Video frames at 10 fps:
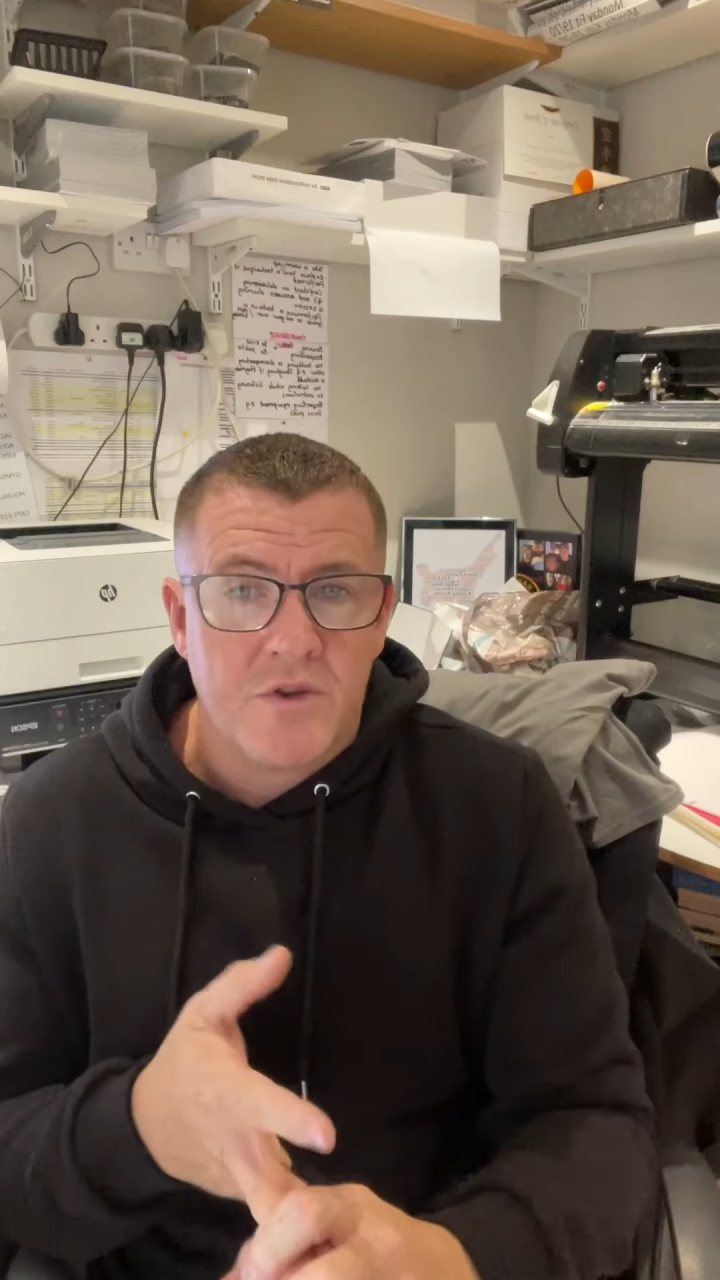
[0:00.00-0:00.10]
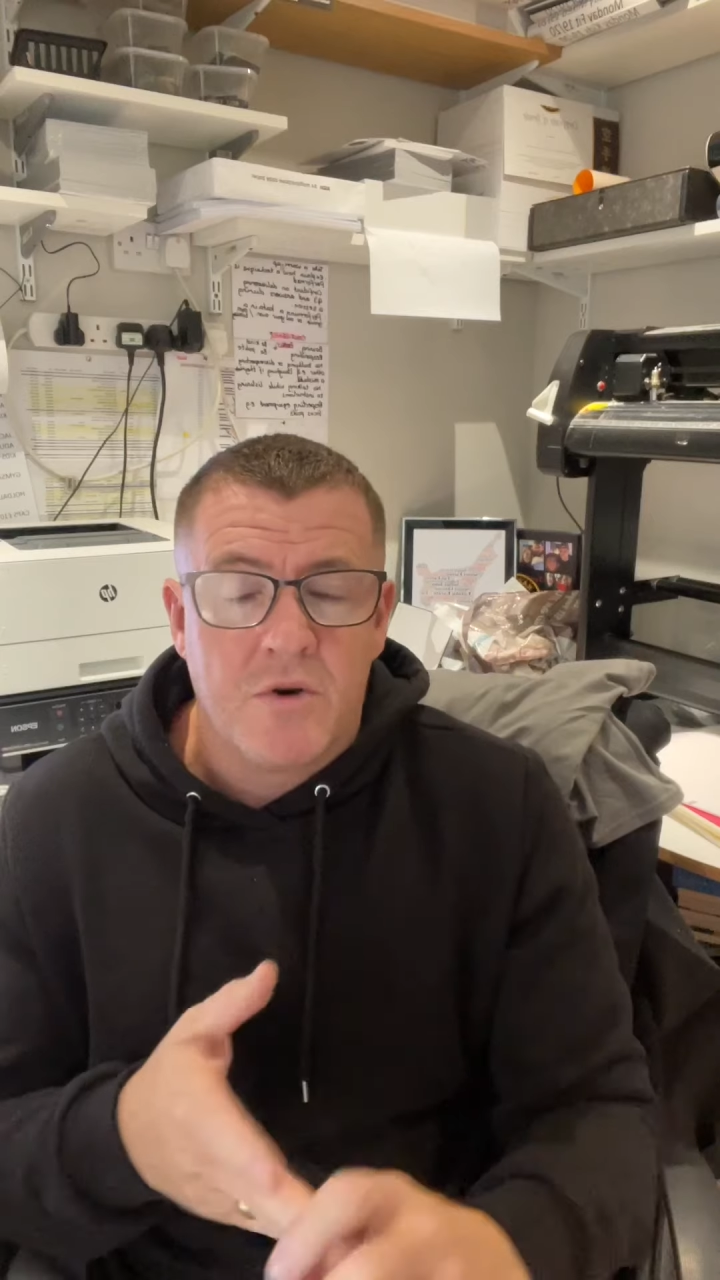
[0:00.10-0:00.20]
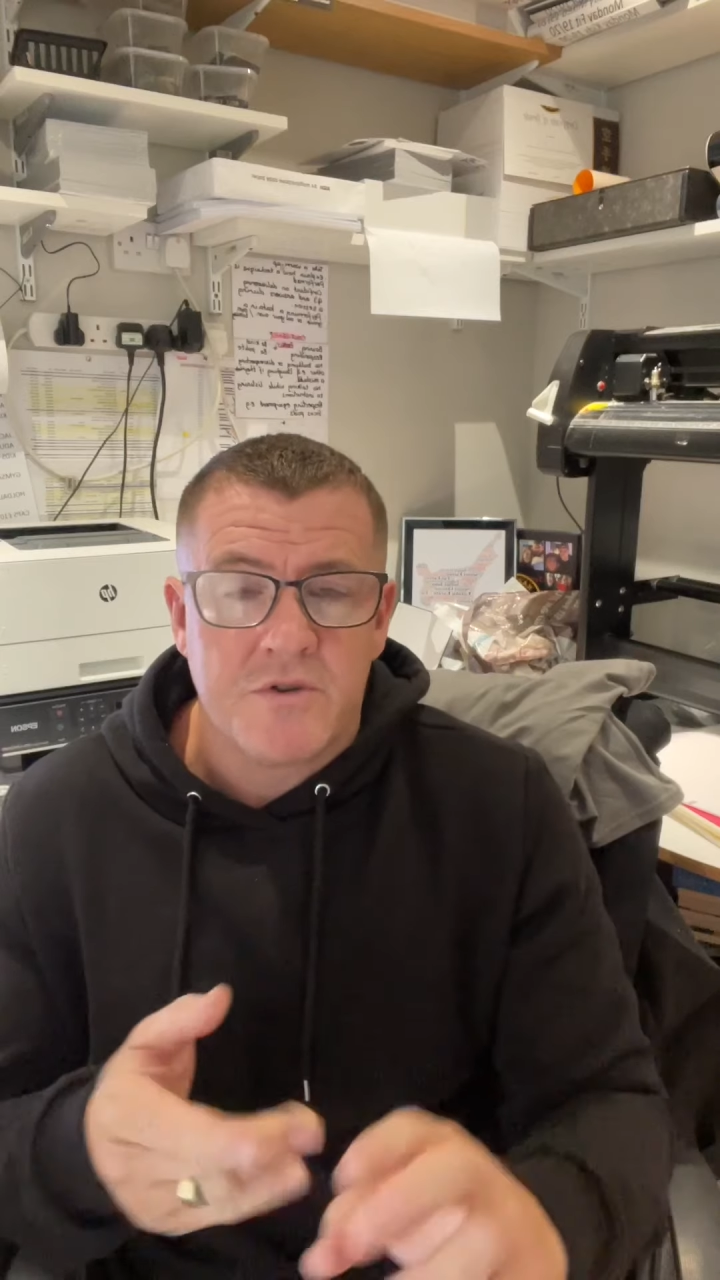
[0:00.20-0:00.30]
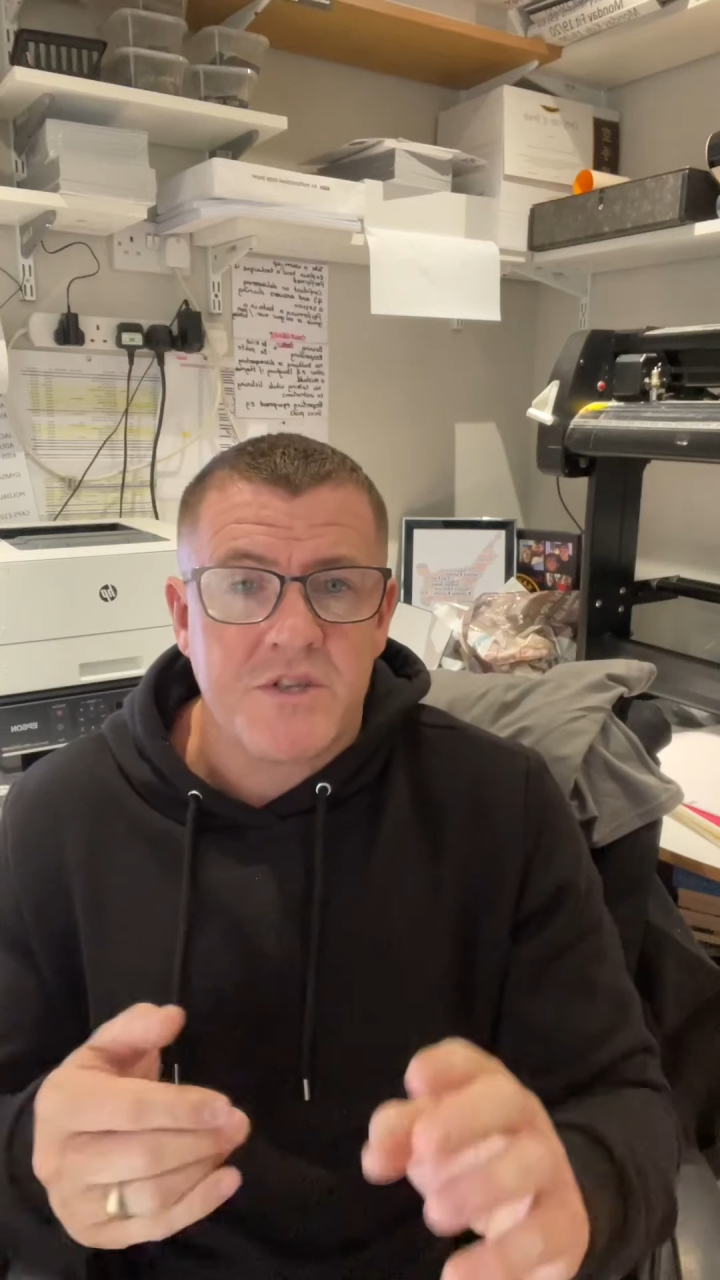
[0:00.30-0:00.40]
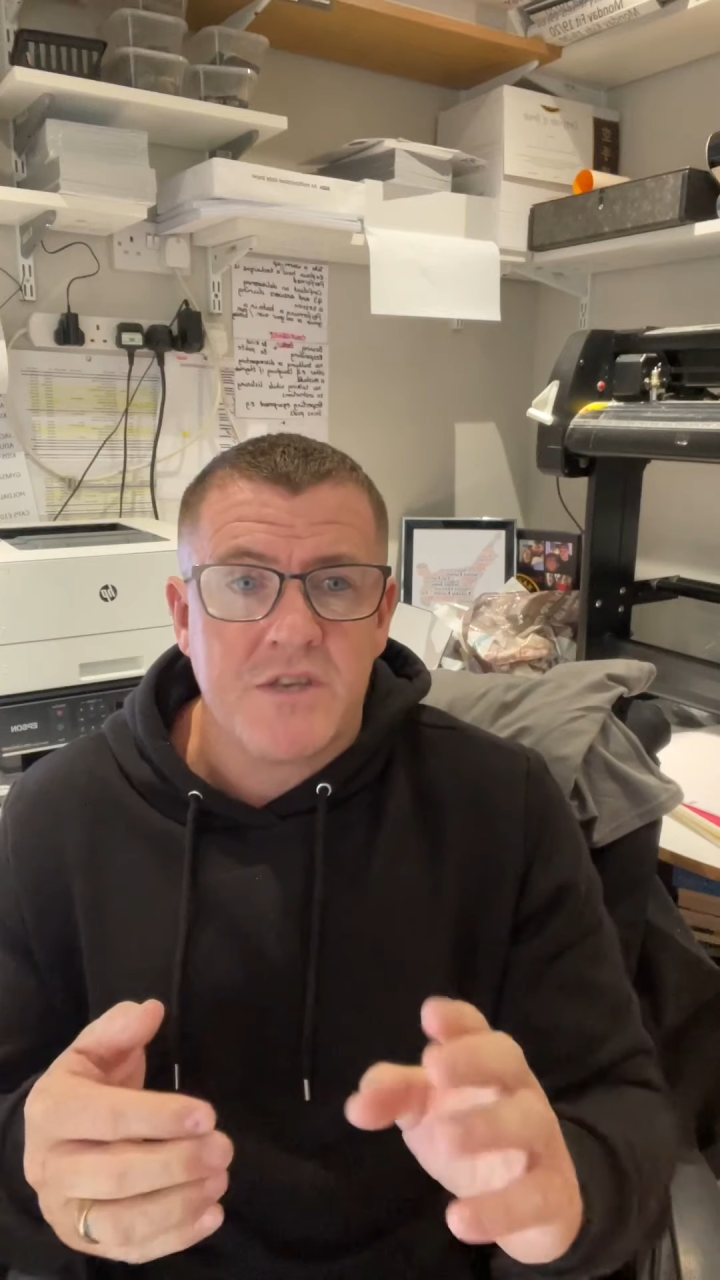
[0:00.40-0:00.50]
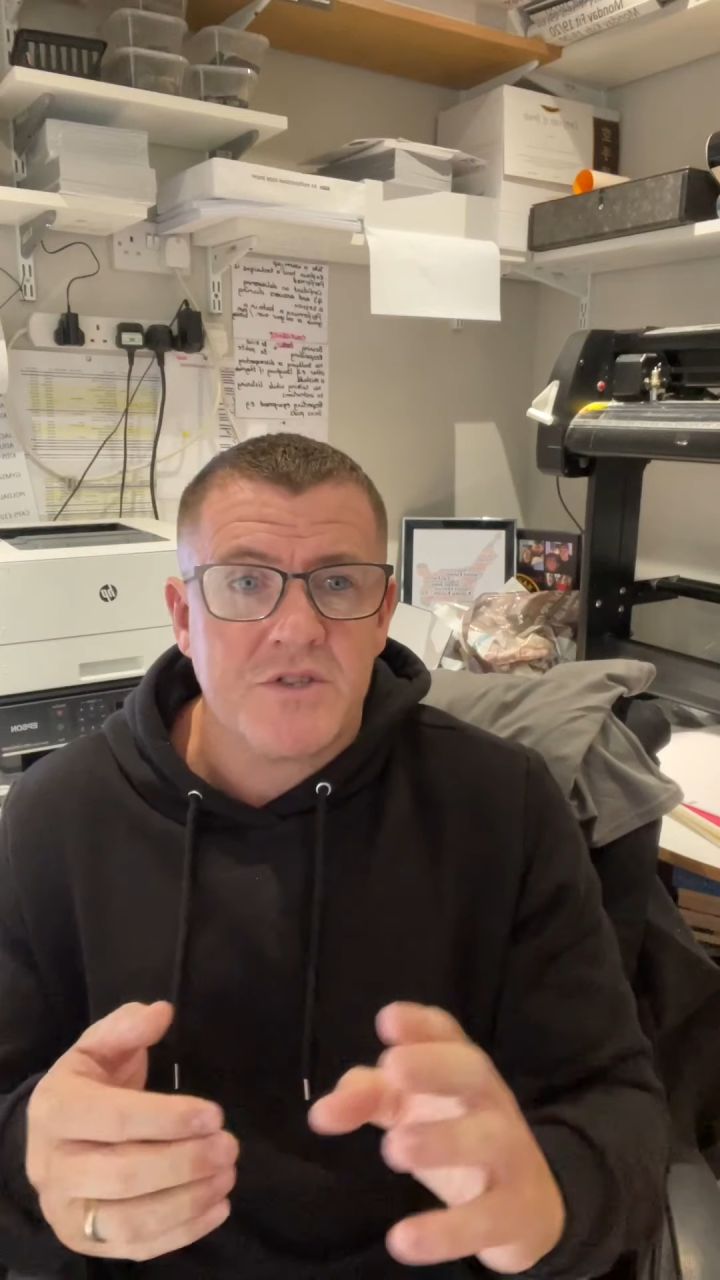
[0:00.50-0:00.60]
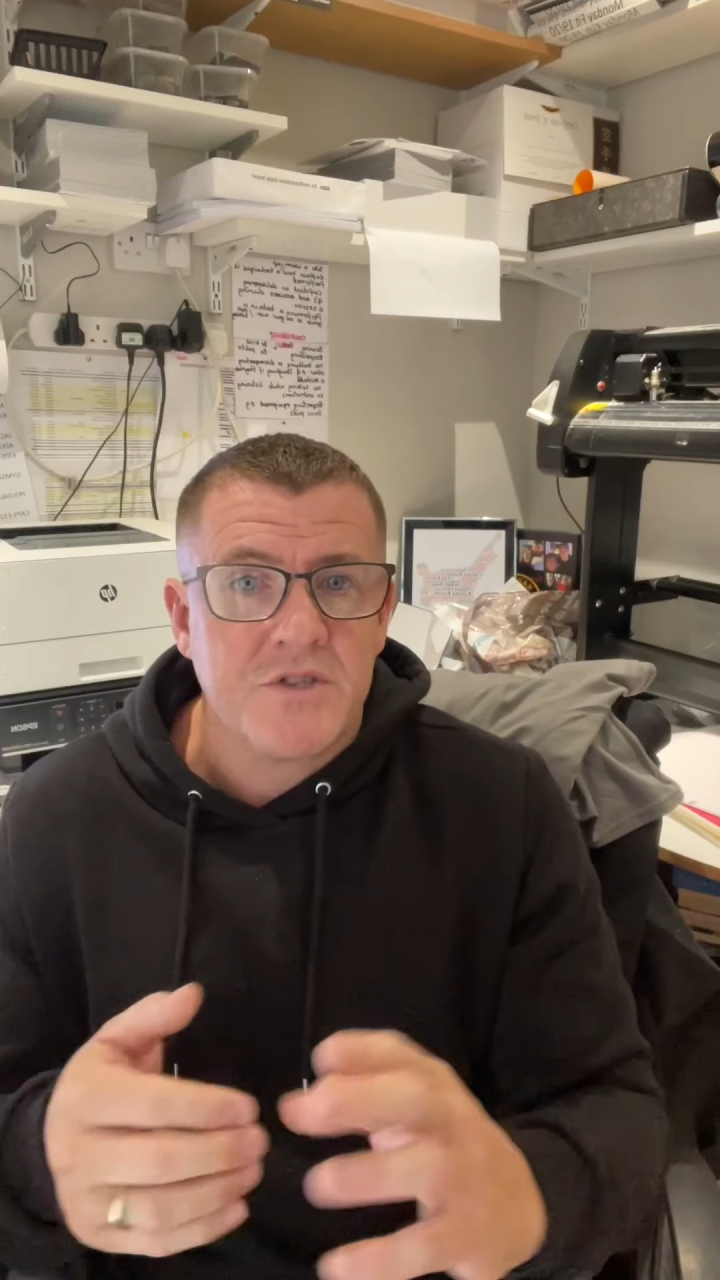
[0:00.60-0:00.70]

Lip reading: costings